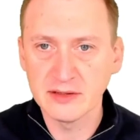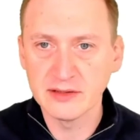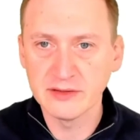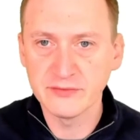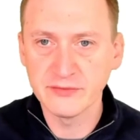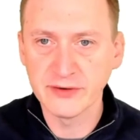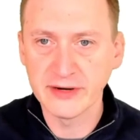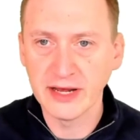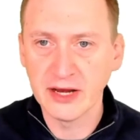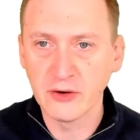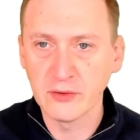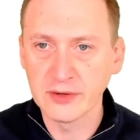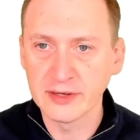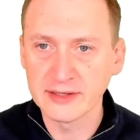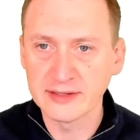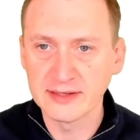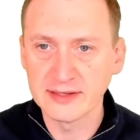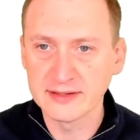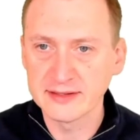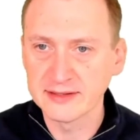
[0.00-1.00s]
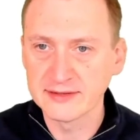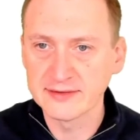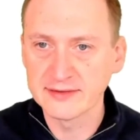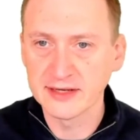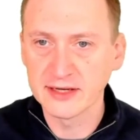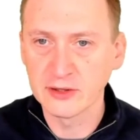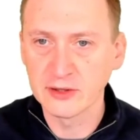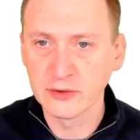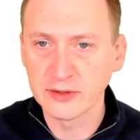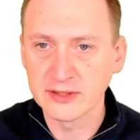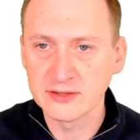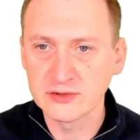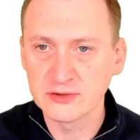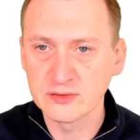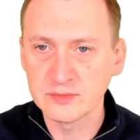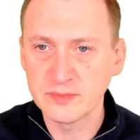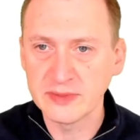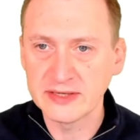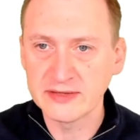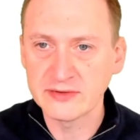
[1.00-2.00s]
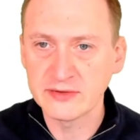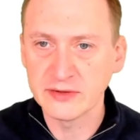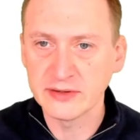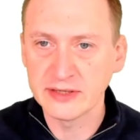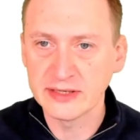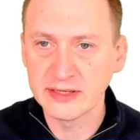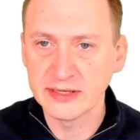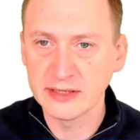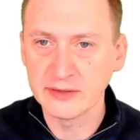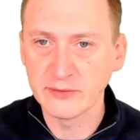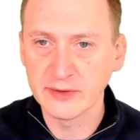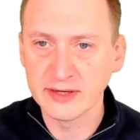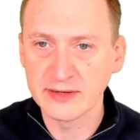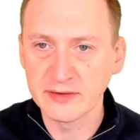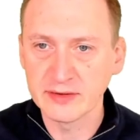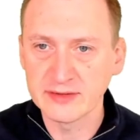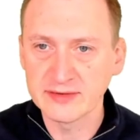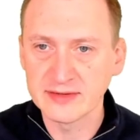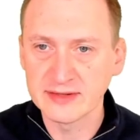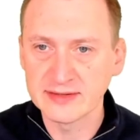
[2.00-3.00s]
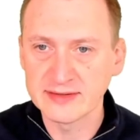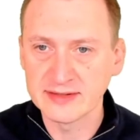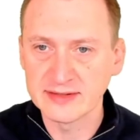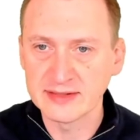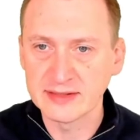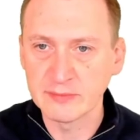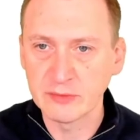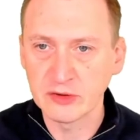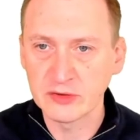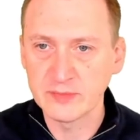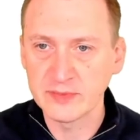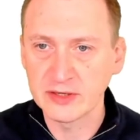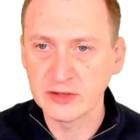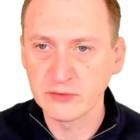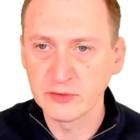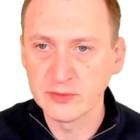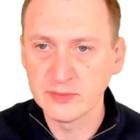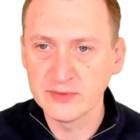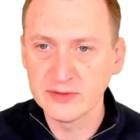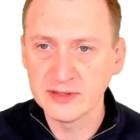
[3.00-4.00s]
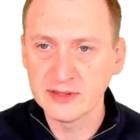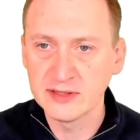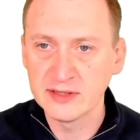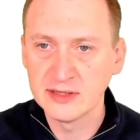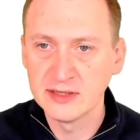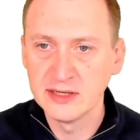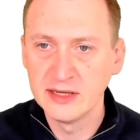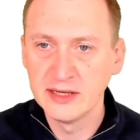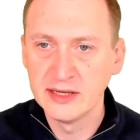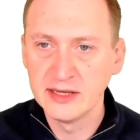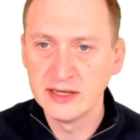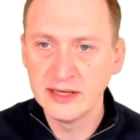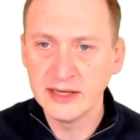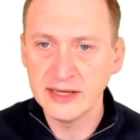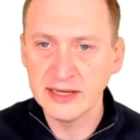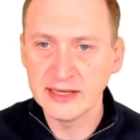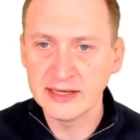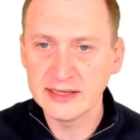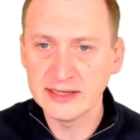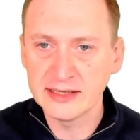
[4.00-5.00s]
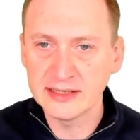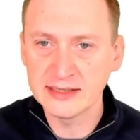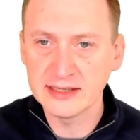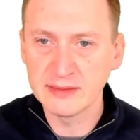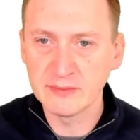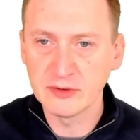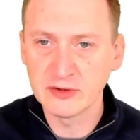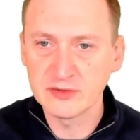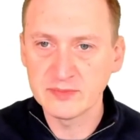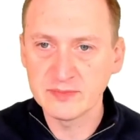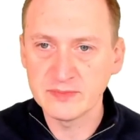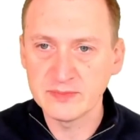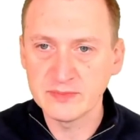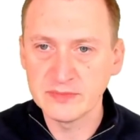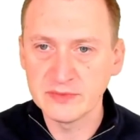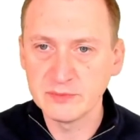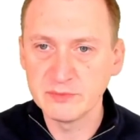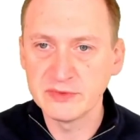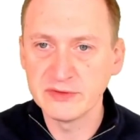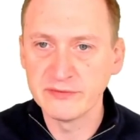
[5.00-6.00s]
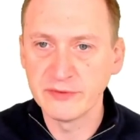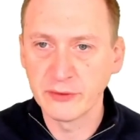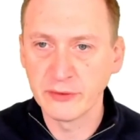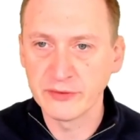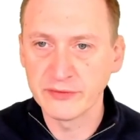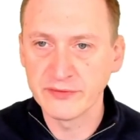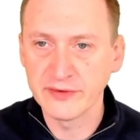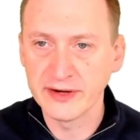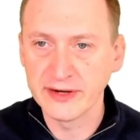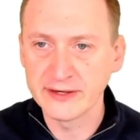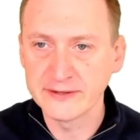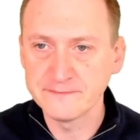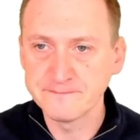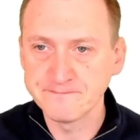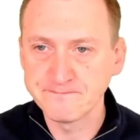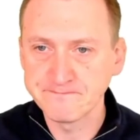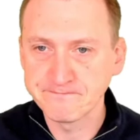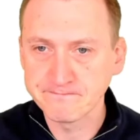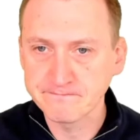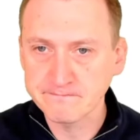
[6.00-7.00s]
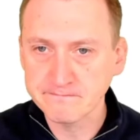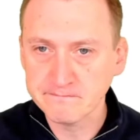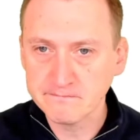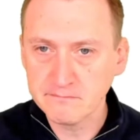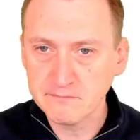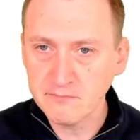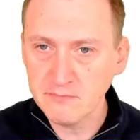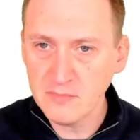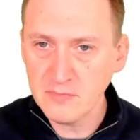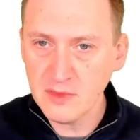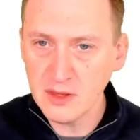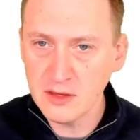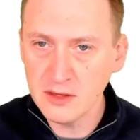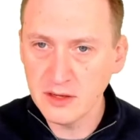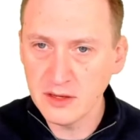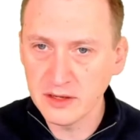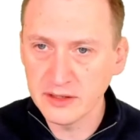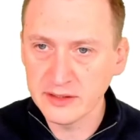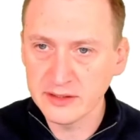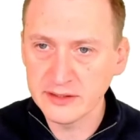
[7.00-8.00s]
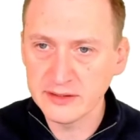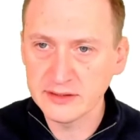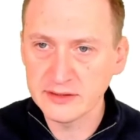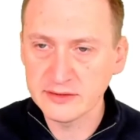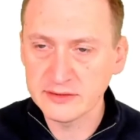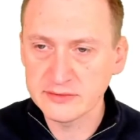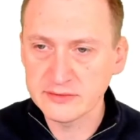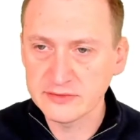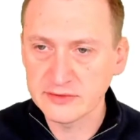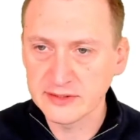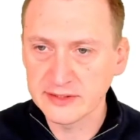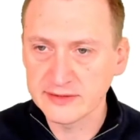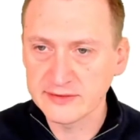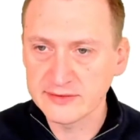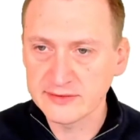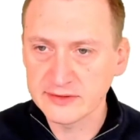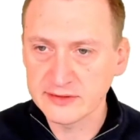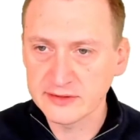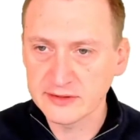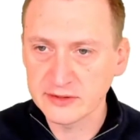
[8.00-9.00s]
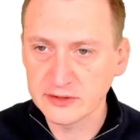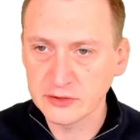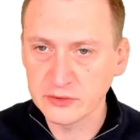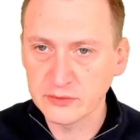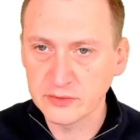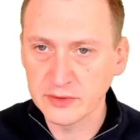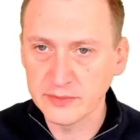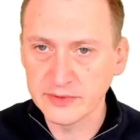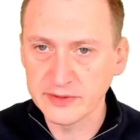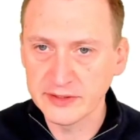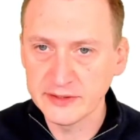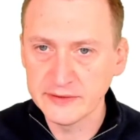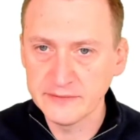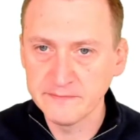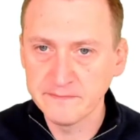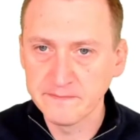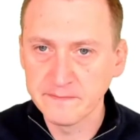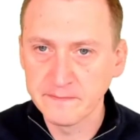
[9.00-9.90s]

for now, let's take a look just based on here, right? It says they must be encrypted and they must be verified. So let's go up here.